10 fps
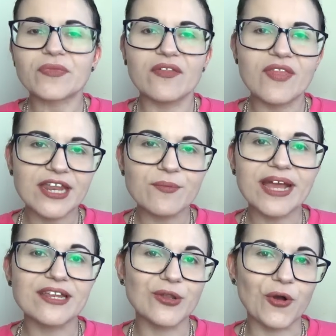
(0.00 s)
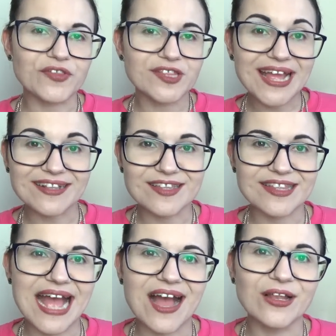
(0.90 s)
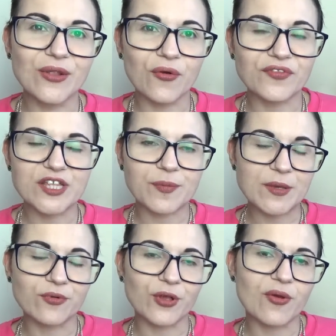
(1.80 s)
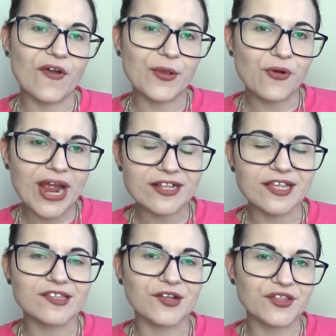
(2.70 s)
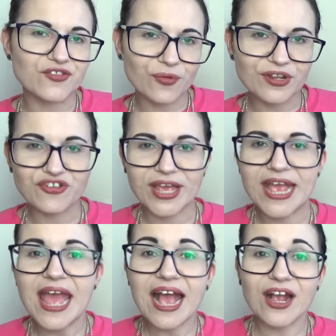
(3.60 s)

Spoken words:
And then it made a lot of sense that a lot of these people who are very practiced at astrology